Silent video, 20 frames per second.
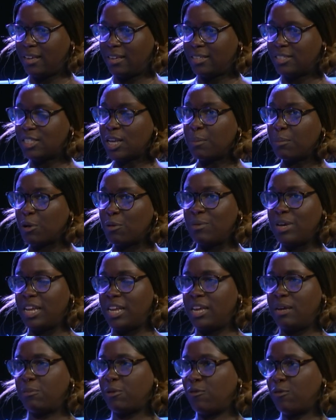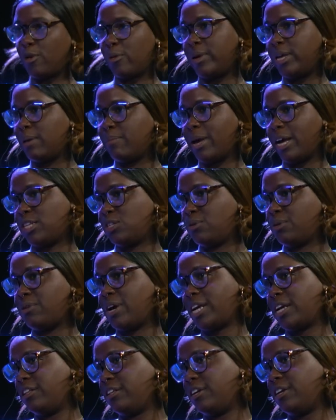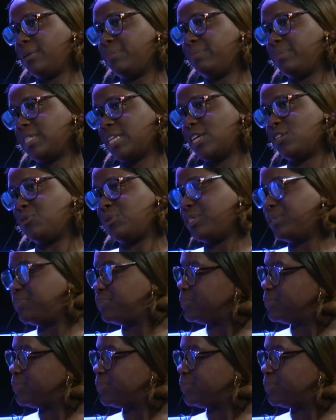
summer meeting before we get back to a regular schedule.